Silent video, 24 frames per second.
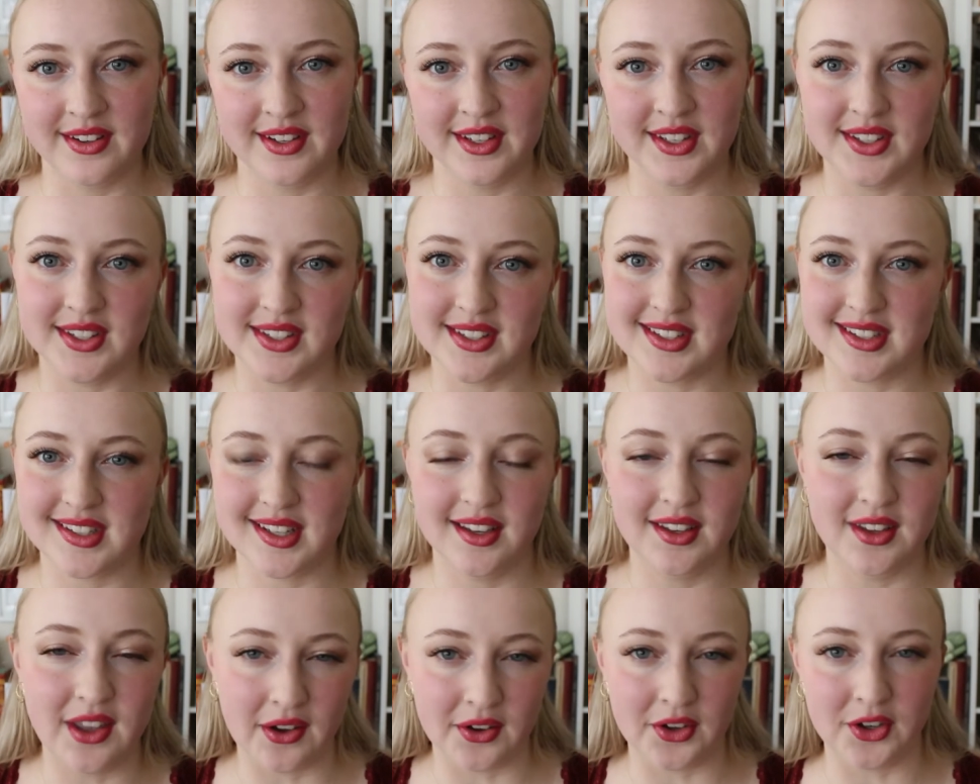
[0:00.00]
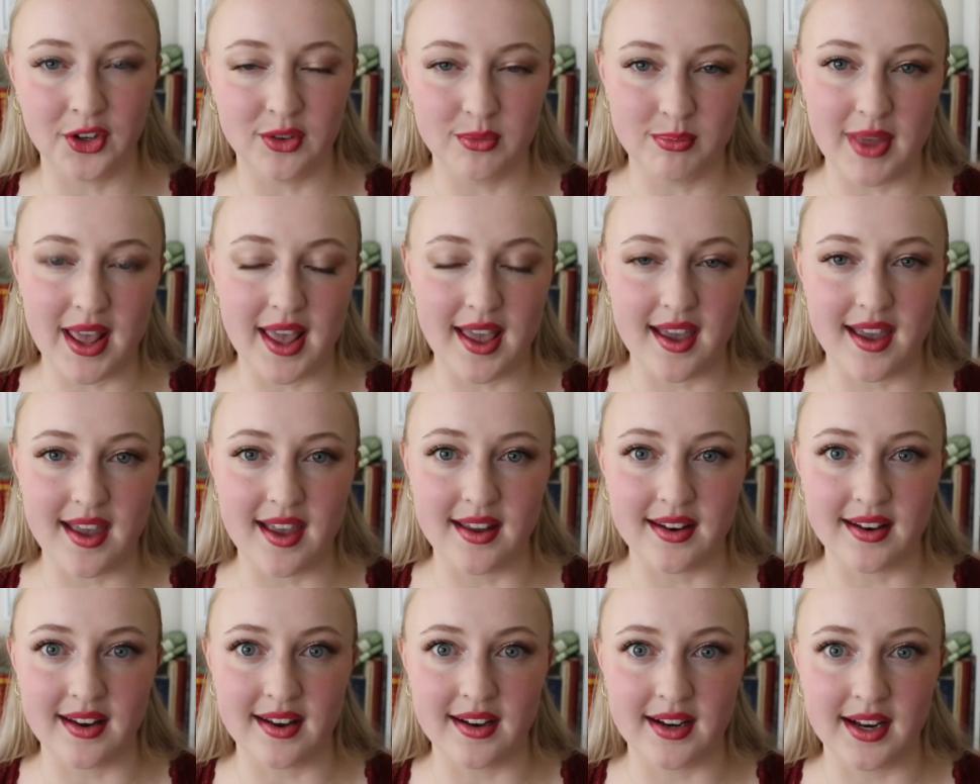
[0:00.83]
He's a younger
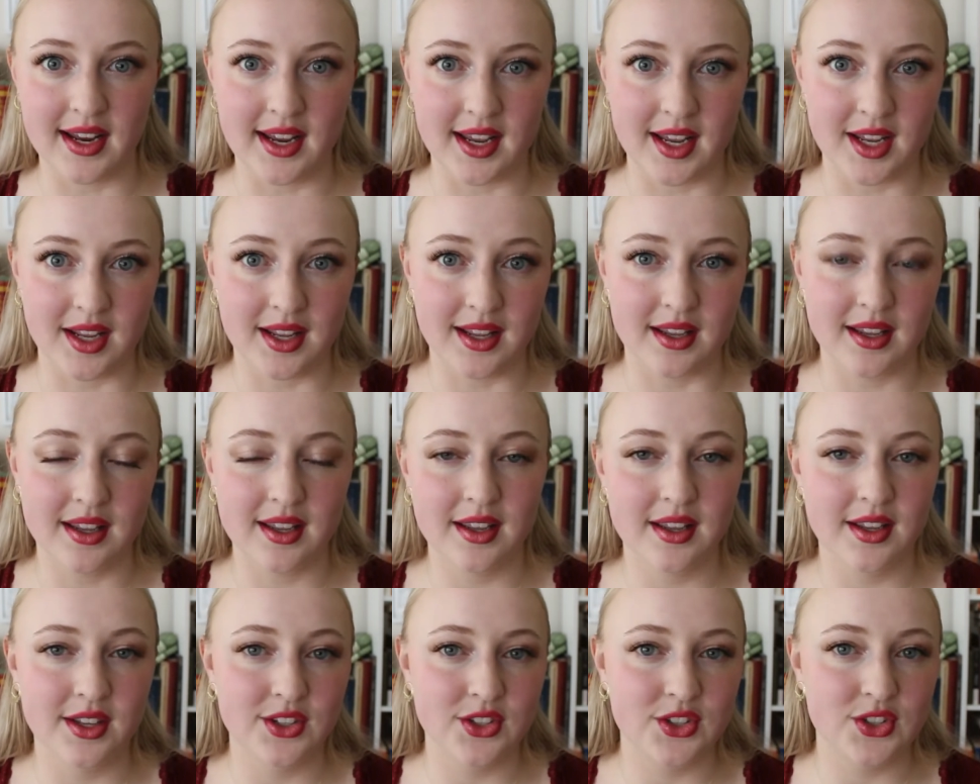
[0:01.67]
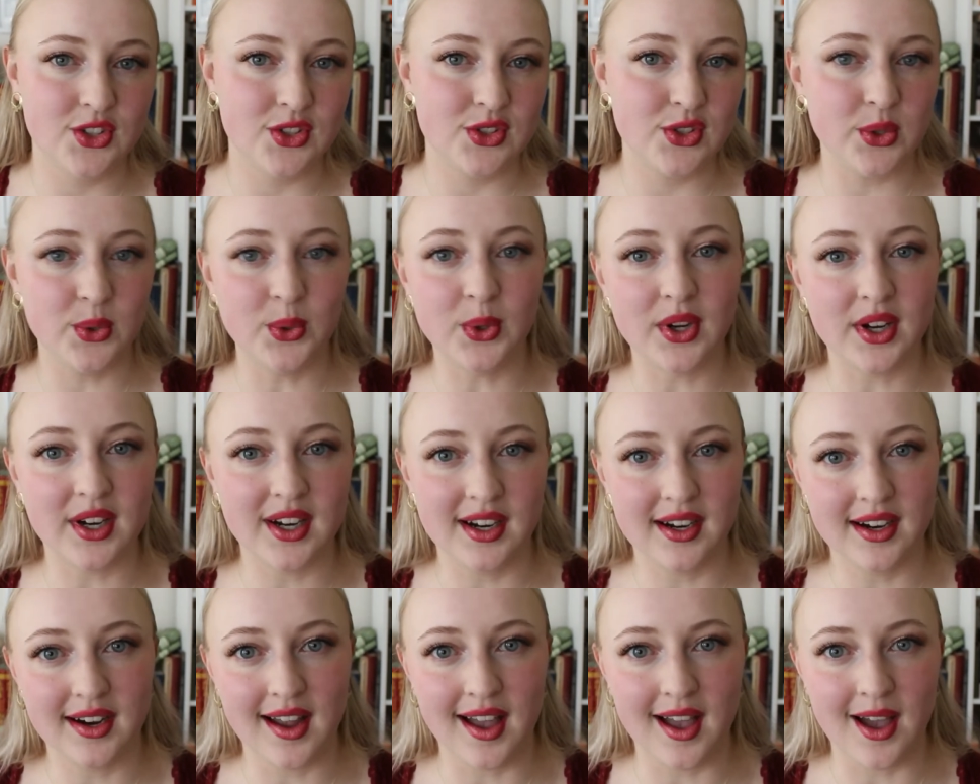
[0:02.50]
man and a
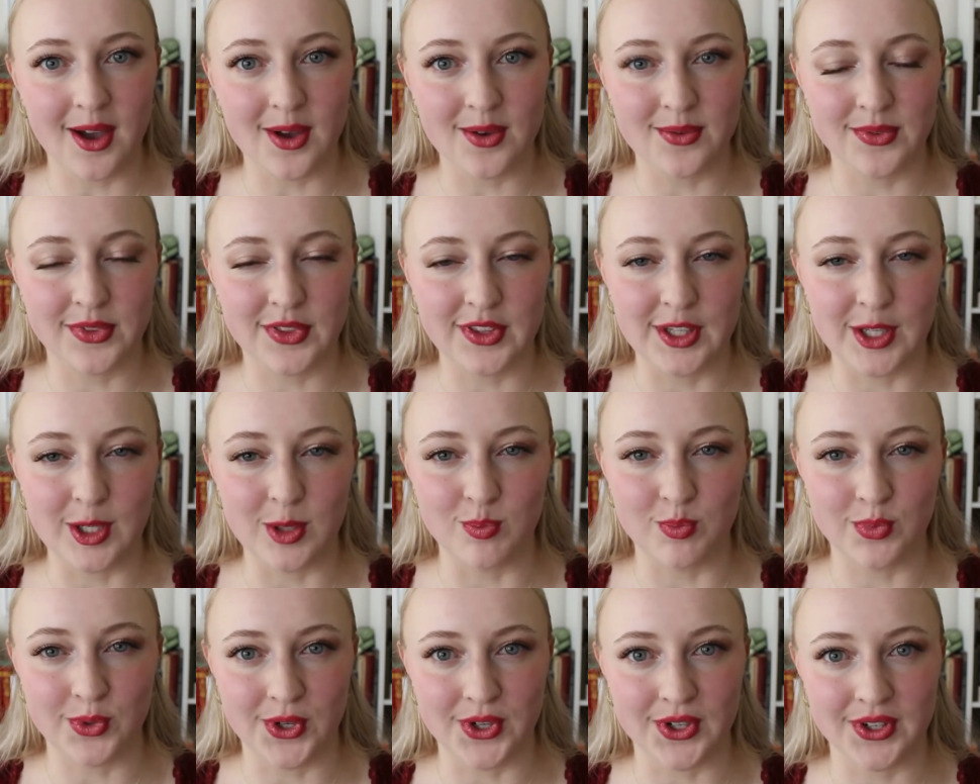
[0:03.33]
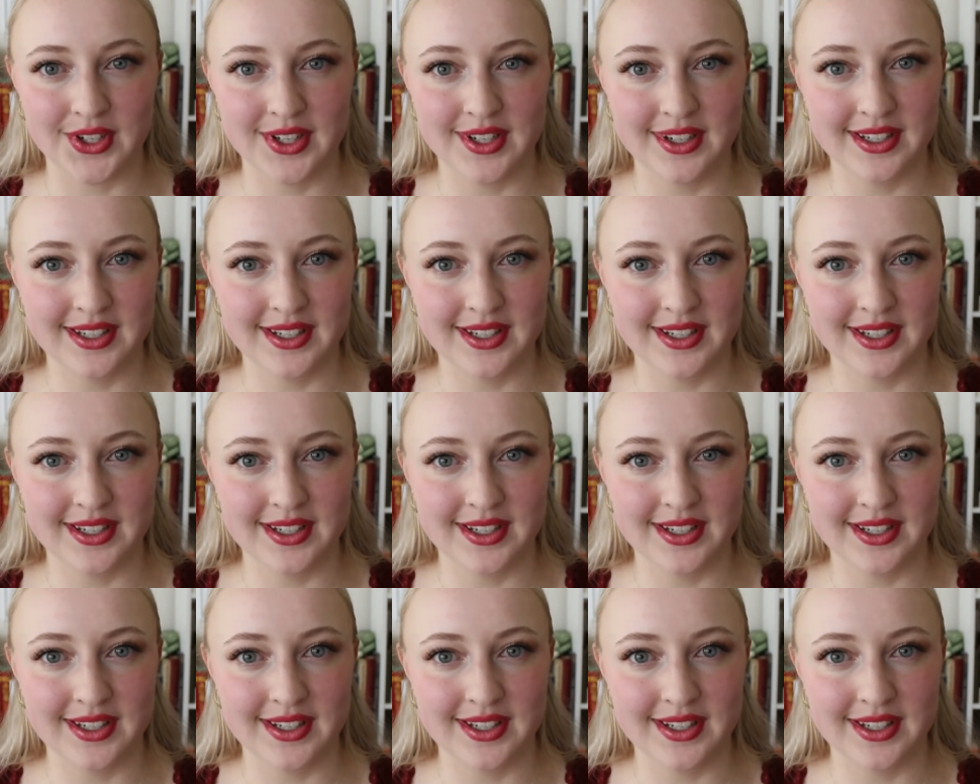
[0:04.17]
suitor of the Brooke